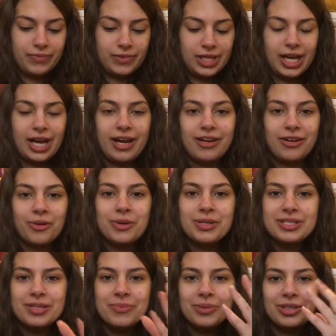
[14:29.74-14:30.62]
yeah, I know
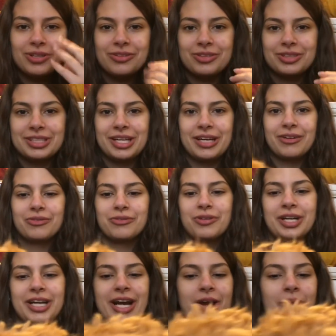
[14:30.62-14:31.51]
I seem a little down
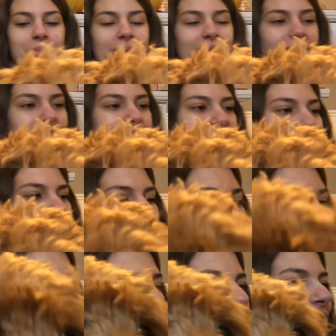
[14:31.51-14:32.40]
right now, but I don't know
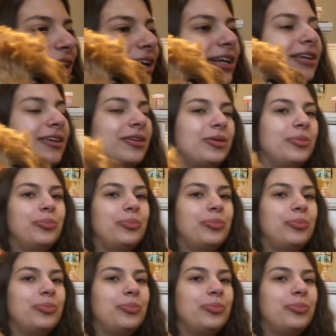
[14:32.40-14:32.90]
why,